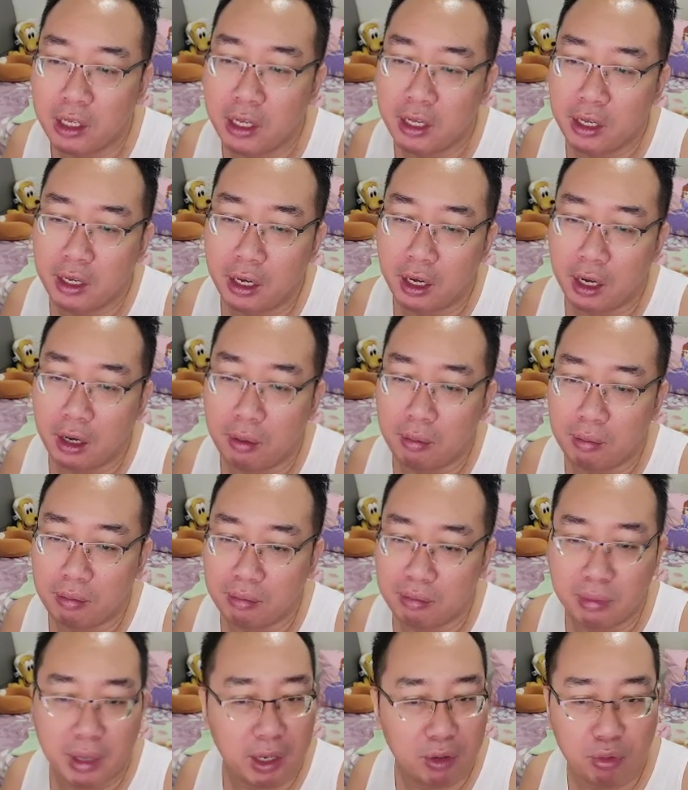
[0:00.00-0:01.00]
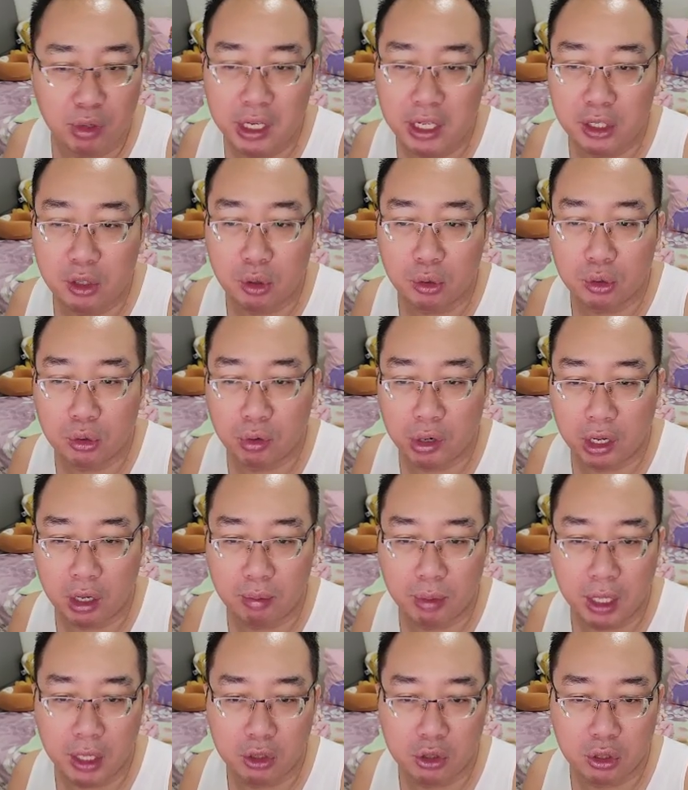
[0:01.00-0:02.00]
My really go-to
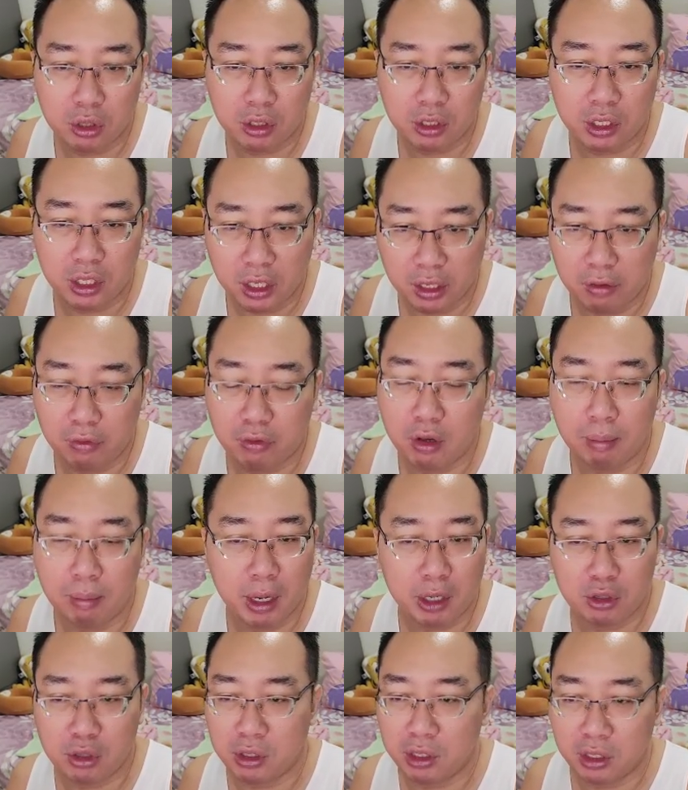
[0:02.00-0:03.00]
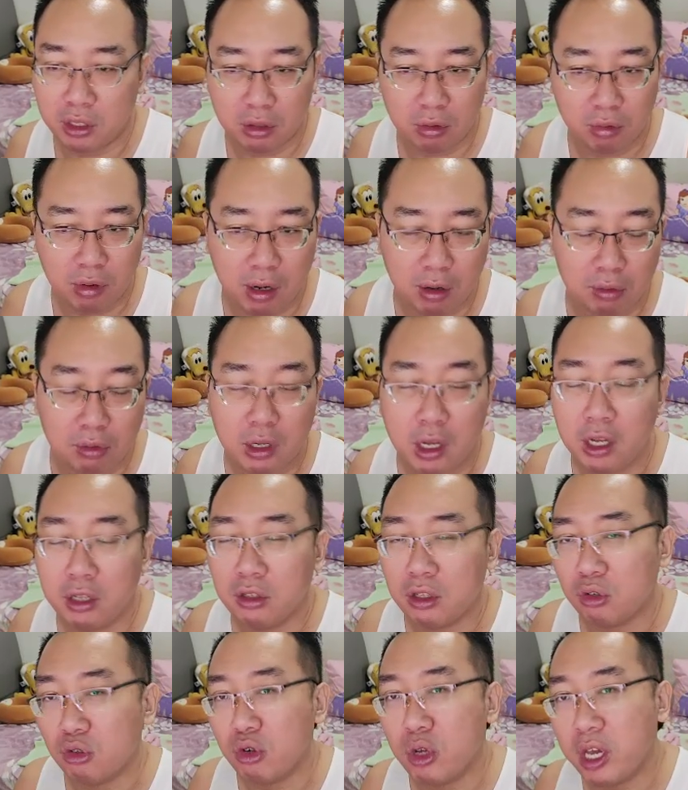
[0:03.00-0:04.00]
recommendation, if your budget is around
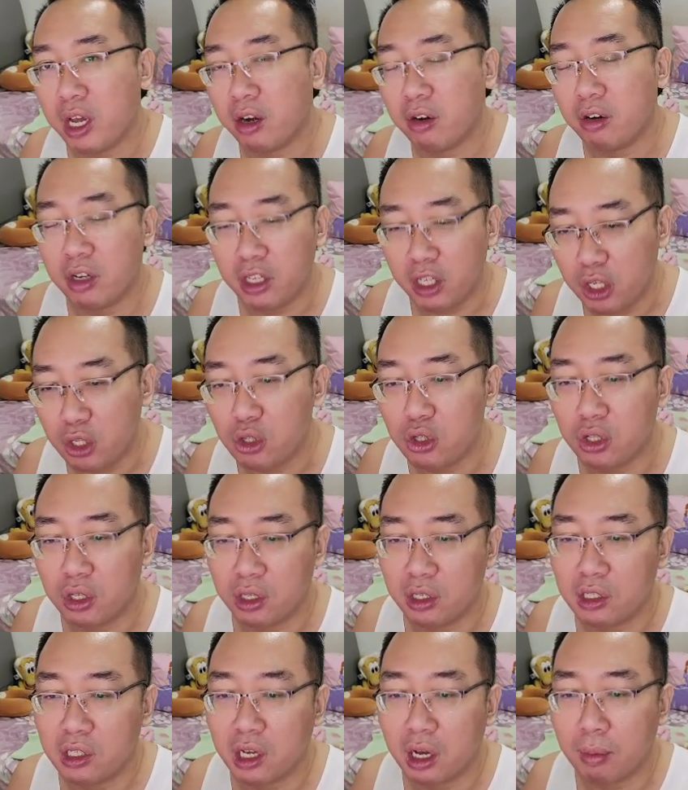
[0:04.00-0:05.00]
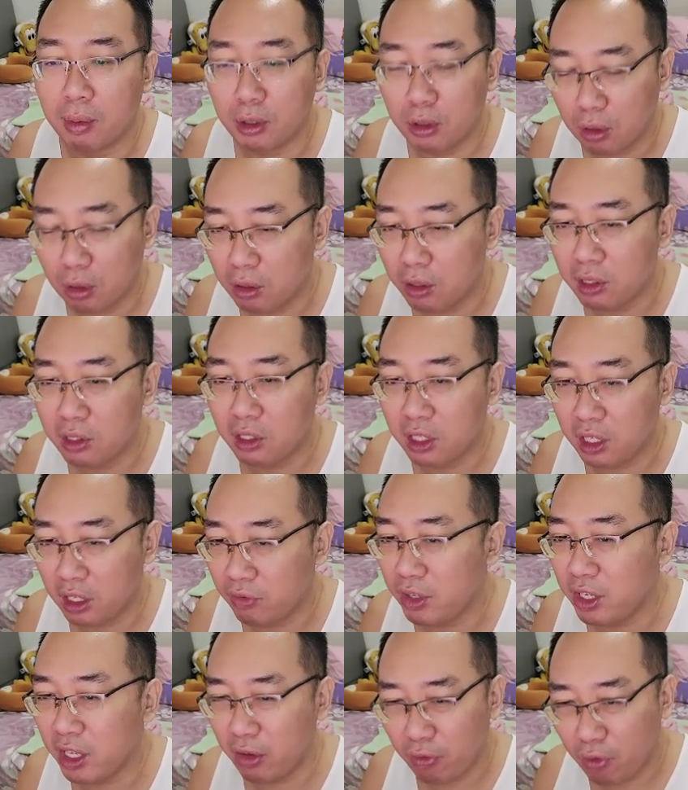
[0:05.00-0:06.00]
the 300-ish Singapore dollars,
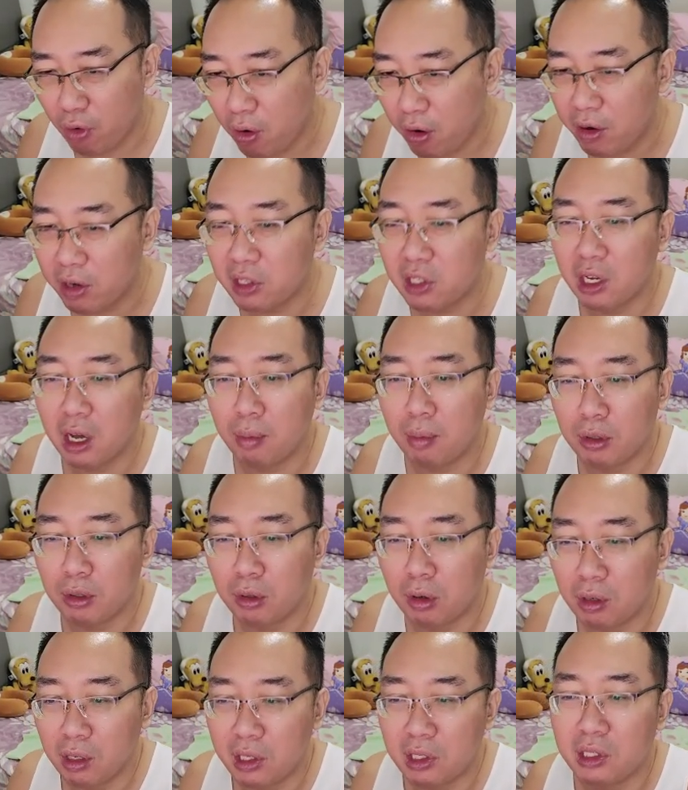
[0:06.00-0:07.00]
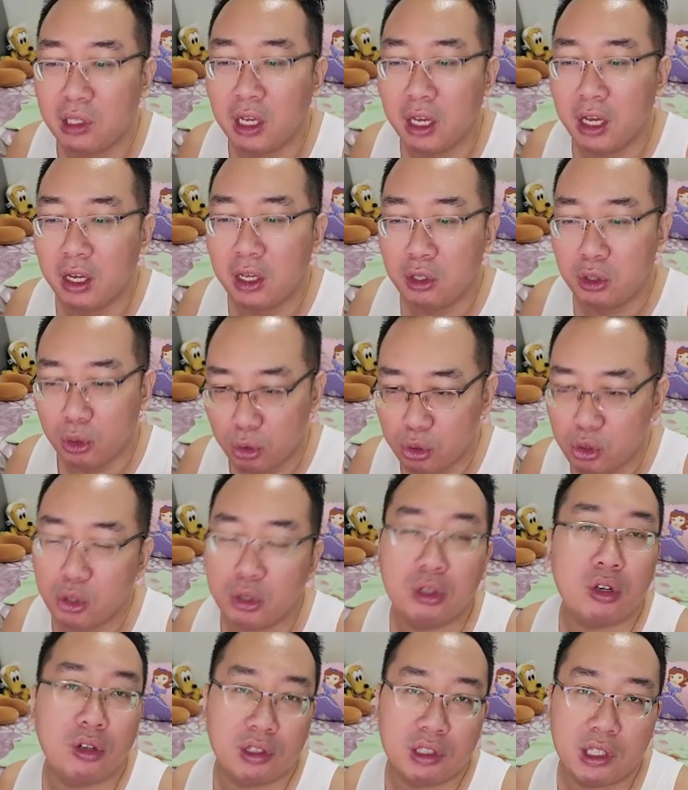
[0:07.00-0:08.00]
even at 400 Singapore dollars, you
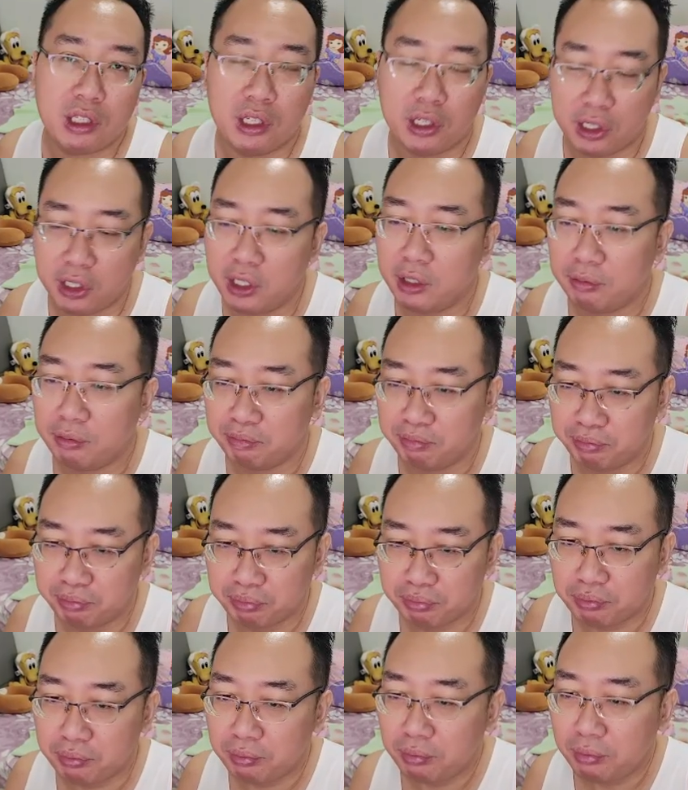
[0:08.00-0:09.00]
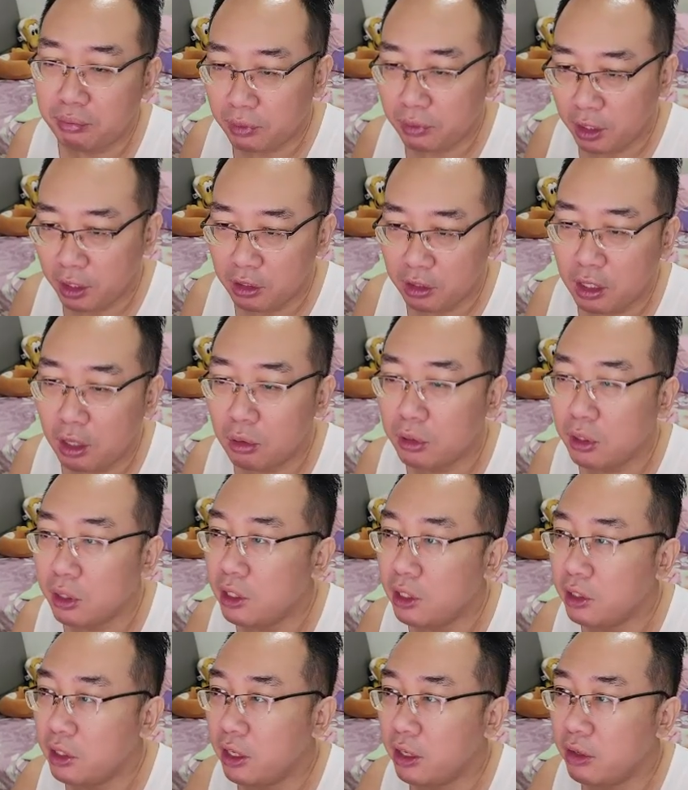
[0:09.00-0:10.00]
should consider it. The
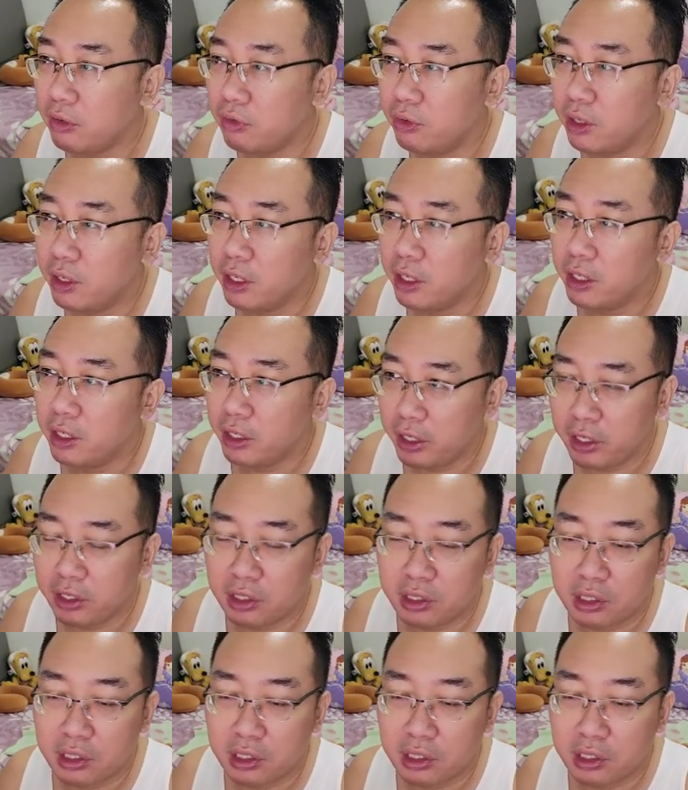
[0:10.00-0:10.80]
alternative is